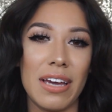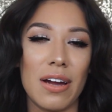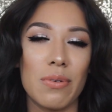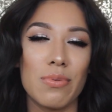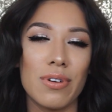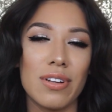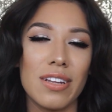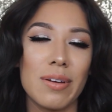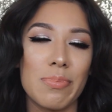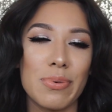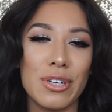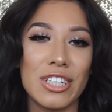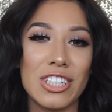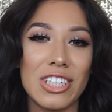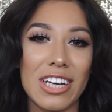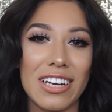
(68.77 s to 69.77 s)
me. I really
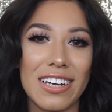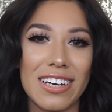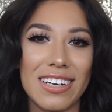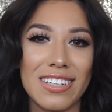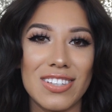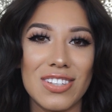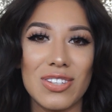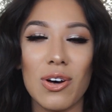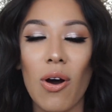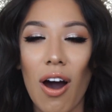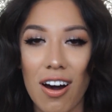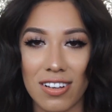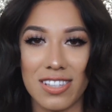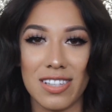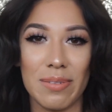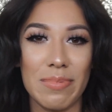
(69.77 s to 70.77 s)
appreciate it. It's so
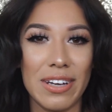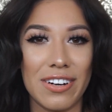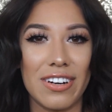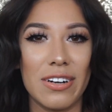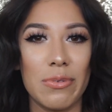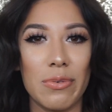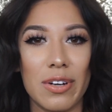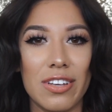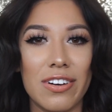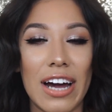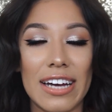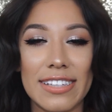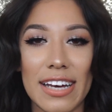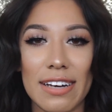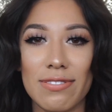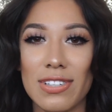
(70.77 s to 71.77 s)
awesome hearing what you
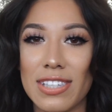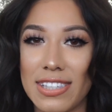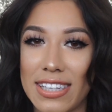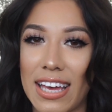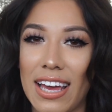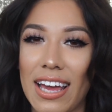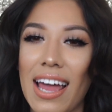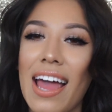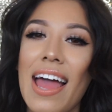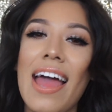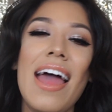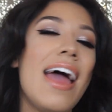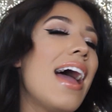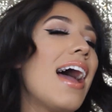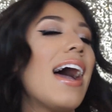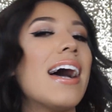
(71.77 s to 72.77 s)
guys have to say,
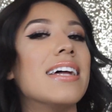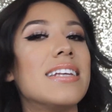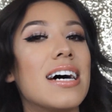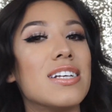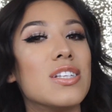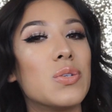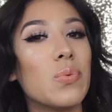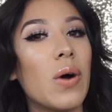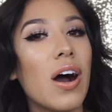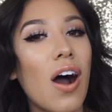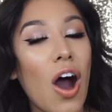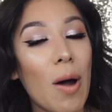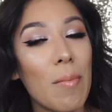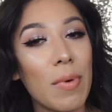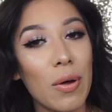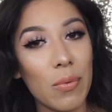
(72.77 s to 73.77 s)
and as well
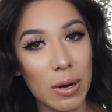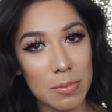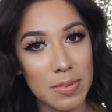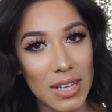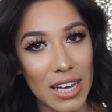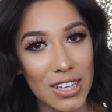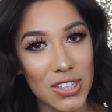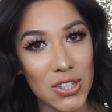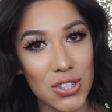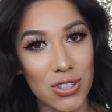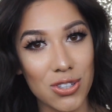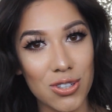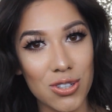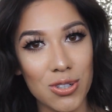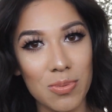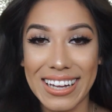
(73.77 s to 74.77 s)
on my website
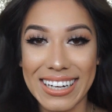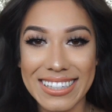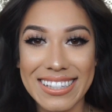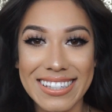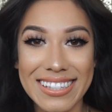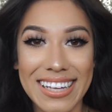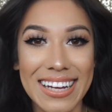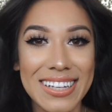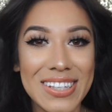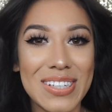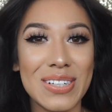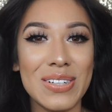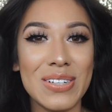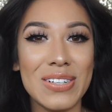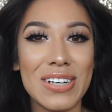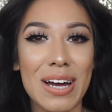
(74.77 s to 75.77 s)
too. Let's stay
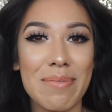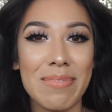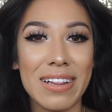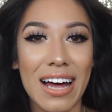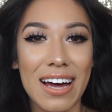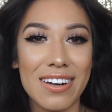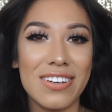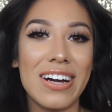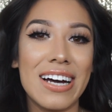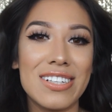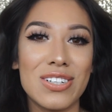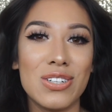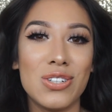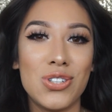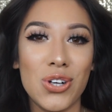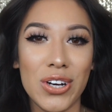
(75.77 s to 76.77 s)
tuned. I'm glad you
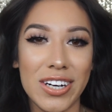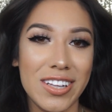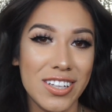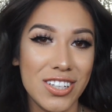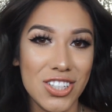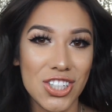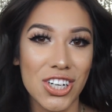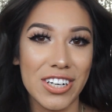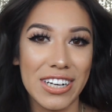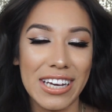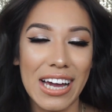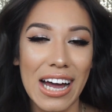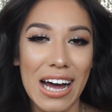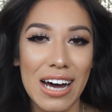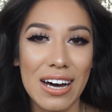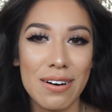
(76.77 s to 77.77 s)
guys are joining the
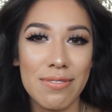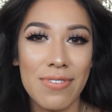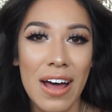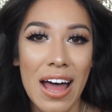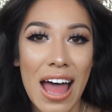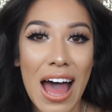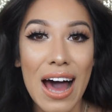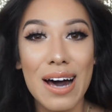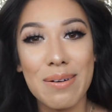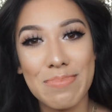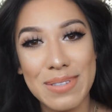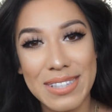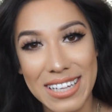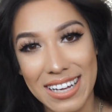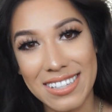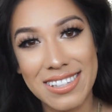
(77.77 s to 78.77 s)
journey of
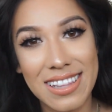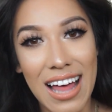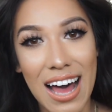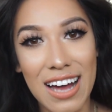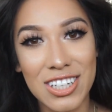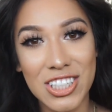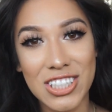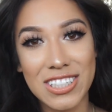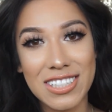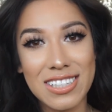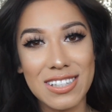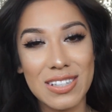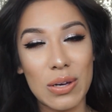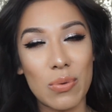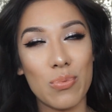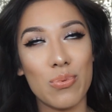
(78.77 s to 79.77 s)
obsessed
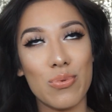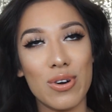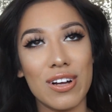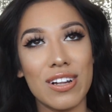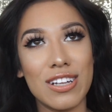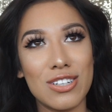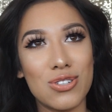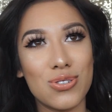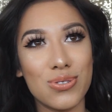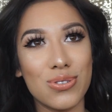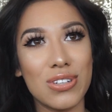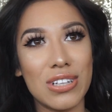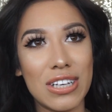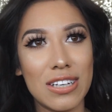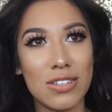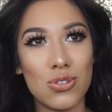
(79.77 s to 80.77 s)
lashes. Really,
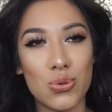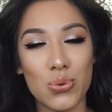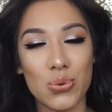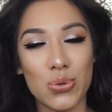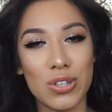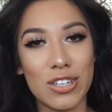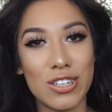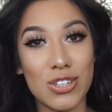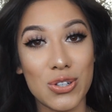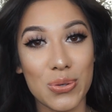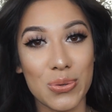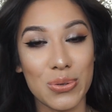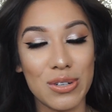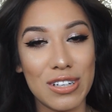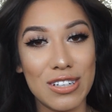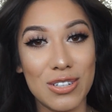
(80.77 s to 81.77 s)
truly
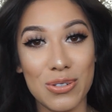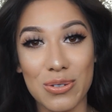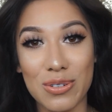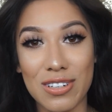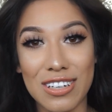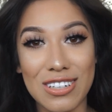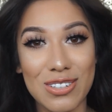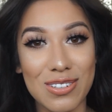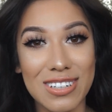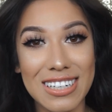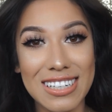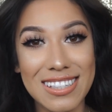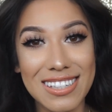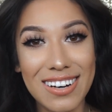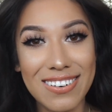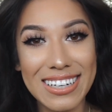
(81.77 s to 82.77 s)

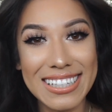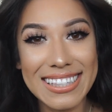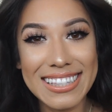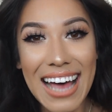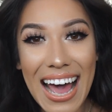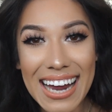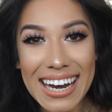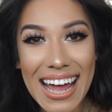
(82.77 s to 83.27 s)
so excited.